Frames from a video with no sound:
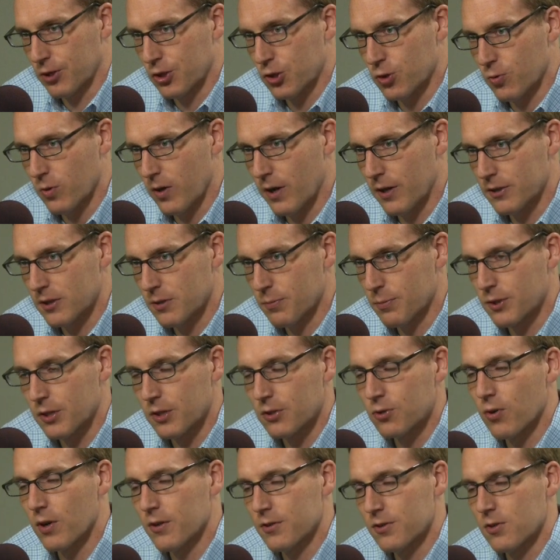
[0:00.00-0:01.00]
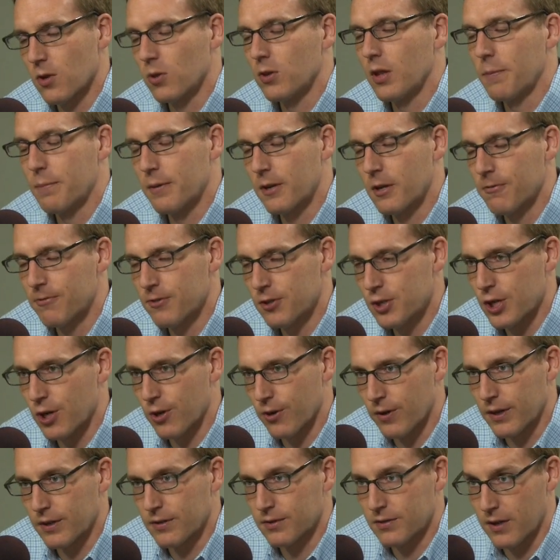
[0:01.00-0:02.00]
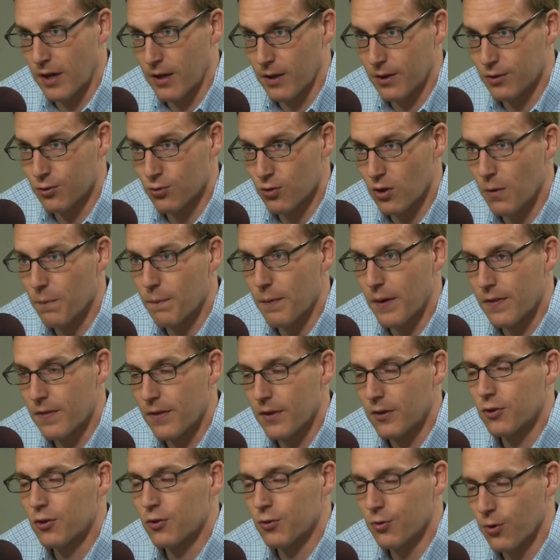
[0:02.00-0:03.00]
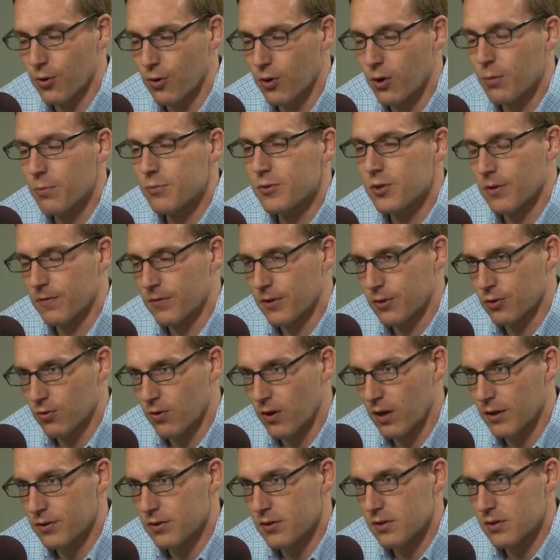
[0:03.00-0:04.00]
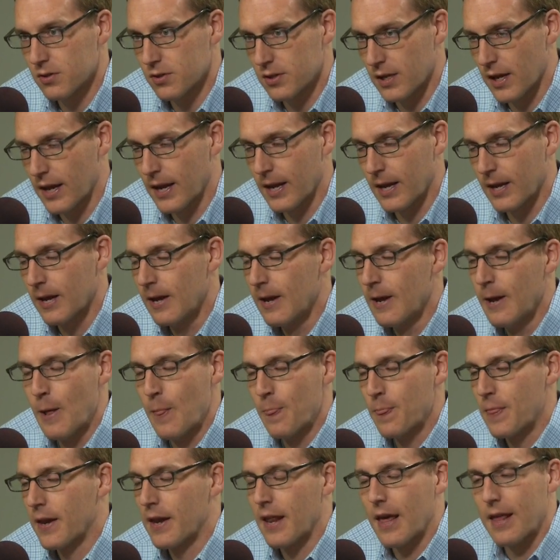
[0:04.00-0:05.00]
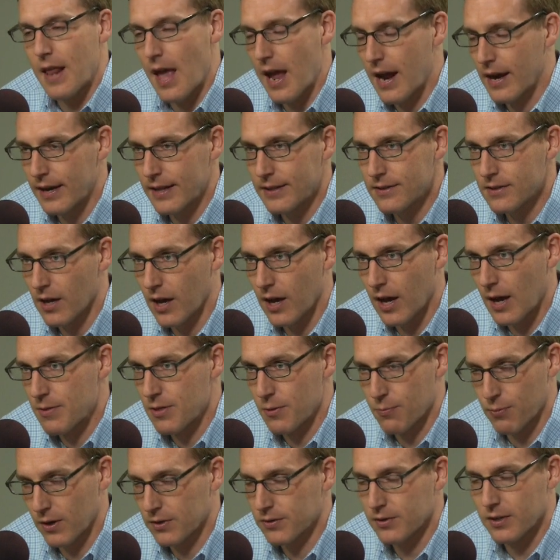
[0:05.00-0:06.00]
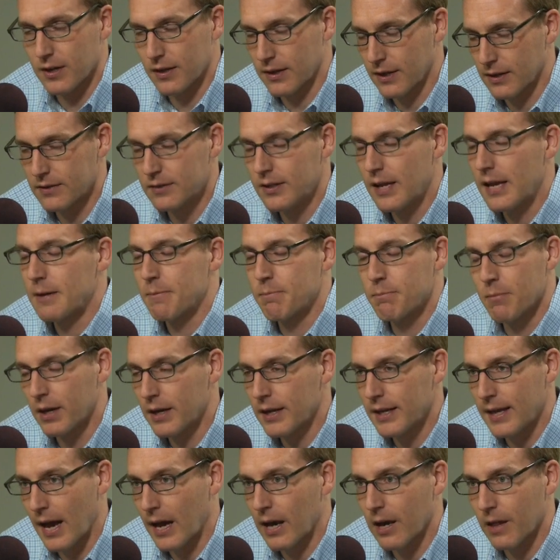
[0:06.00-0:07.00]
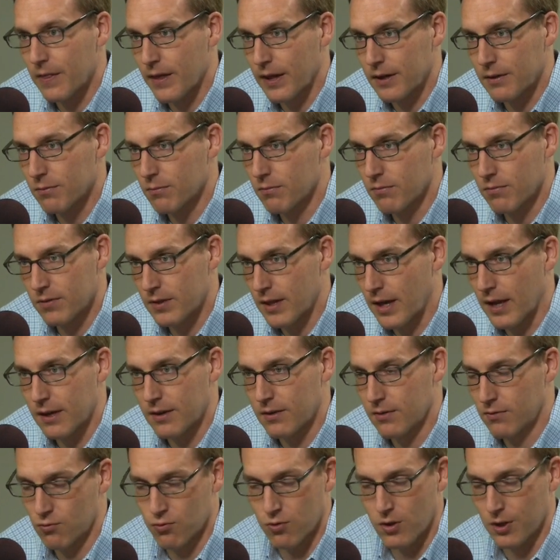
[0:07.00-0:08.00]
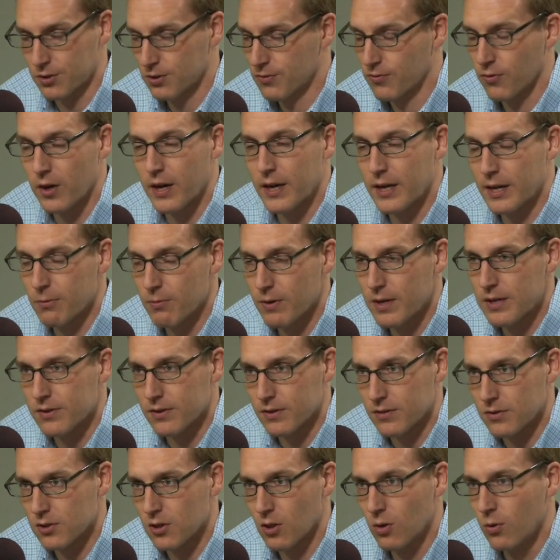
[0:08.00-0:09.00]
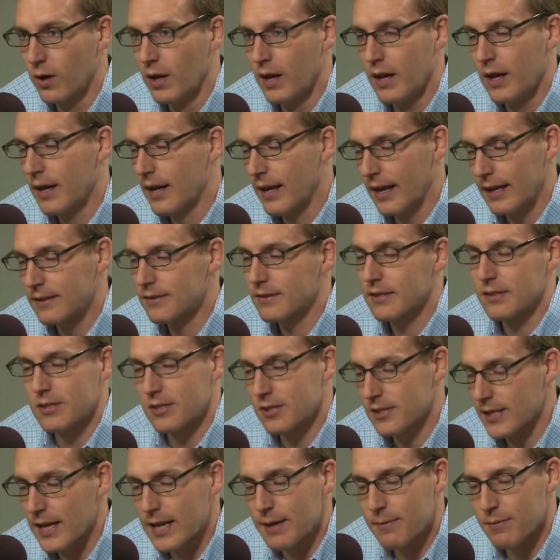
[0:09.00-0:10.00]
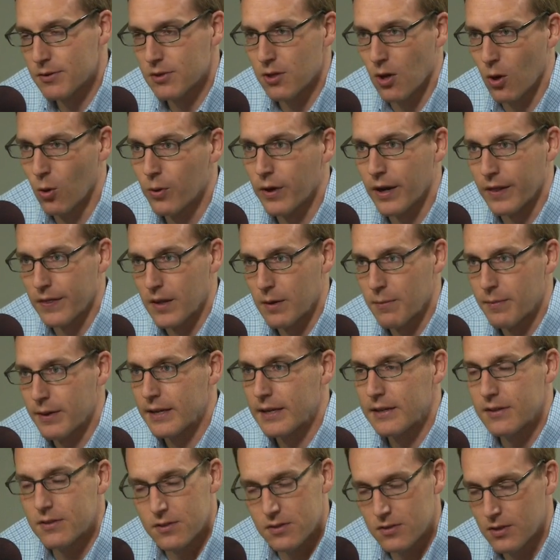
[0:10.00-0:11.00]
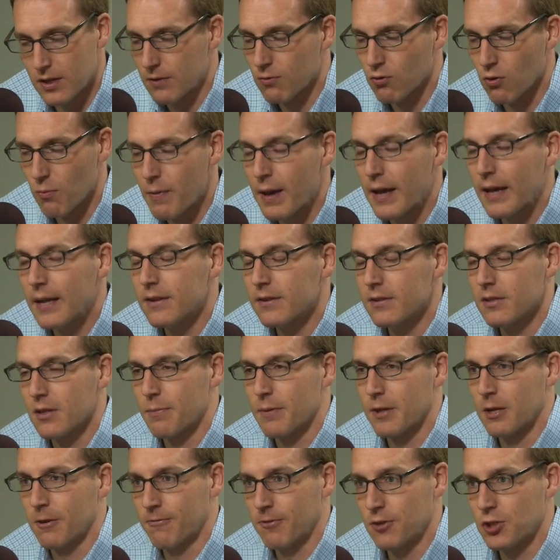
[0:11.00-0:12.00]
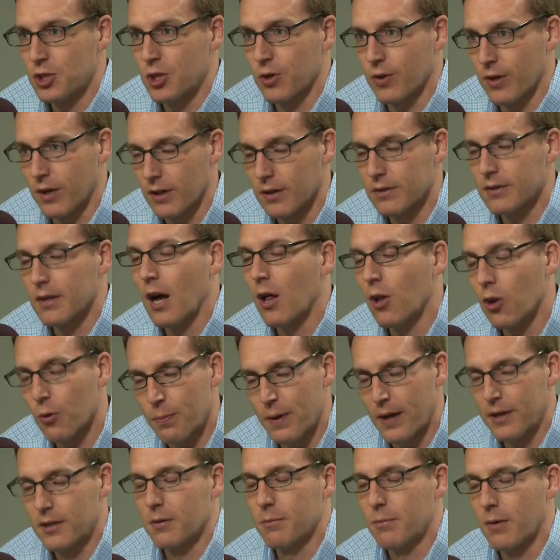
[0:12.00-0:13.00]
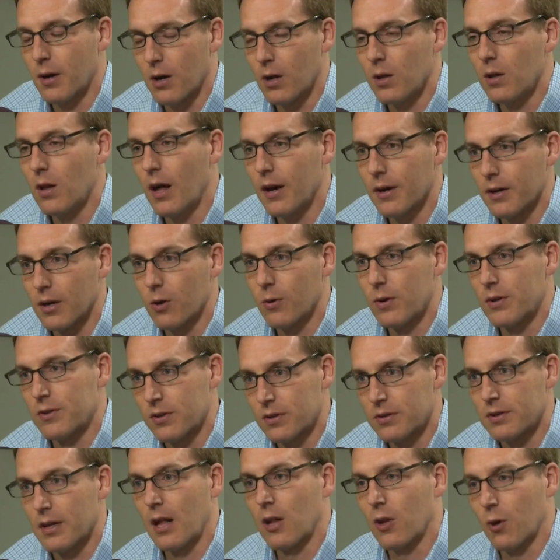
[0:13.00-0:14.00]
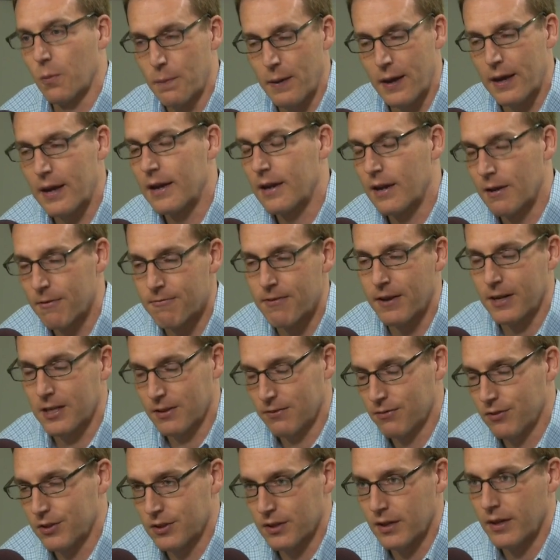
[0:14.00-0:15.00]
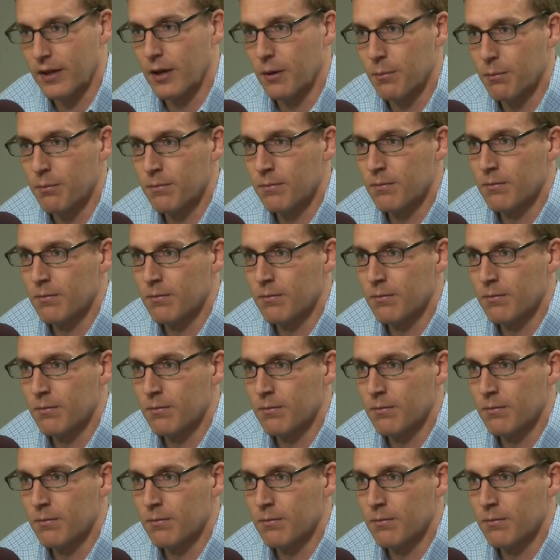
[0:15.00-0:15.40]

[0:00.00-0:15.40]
trust, but the trust's only beneficiary is Donald Trump. And the terms of the trust say that at any time the president can take money out of that trust for any reason. So it's the same as owning them, and he remains the beneficiary. A dollar paid to Mar-a-Lago is a dollar paid effectively to him.